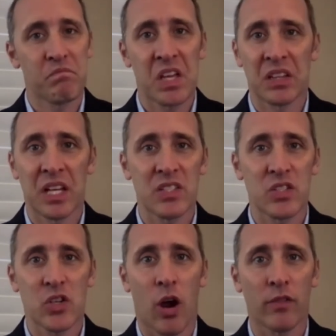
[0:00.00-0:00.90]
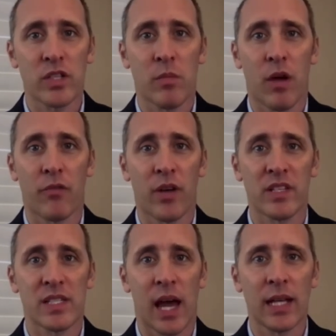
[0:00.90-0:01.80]
Then let's carve some off on the
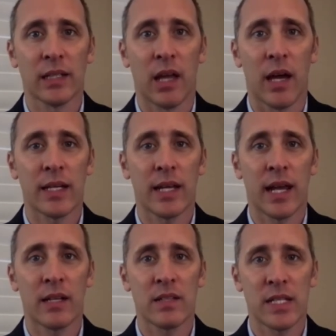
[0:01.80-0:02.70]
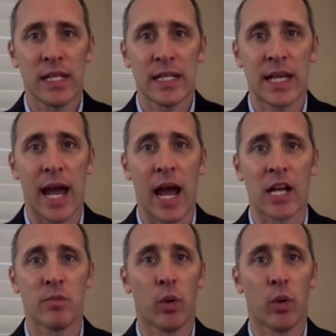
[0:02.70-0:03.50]
sideline and sit in cash,